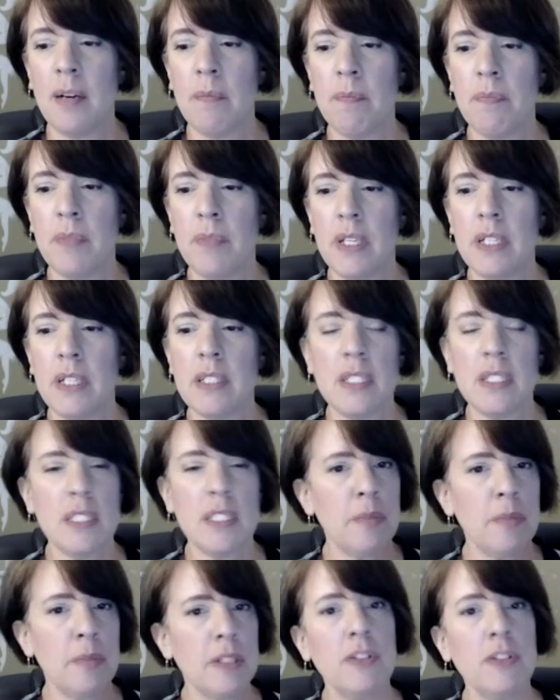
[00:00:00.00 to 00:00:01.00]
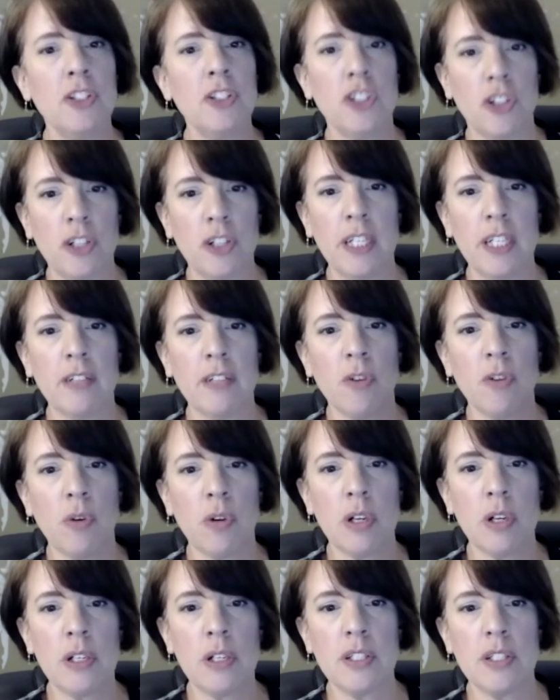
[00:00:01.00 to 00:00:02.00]
It's a bit of a journey, of
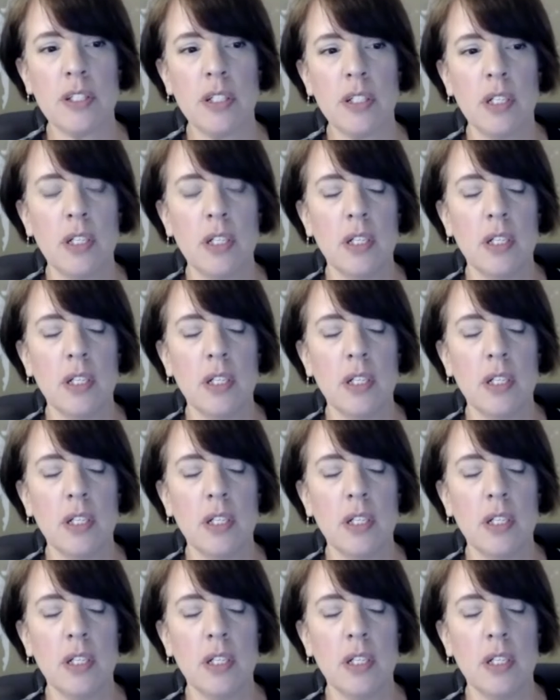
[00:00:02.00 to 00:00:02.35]
course.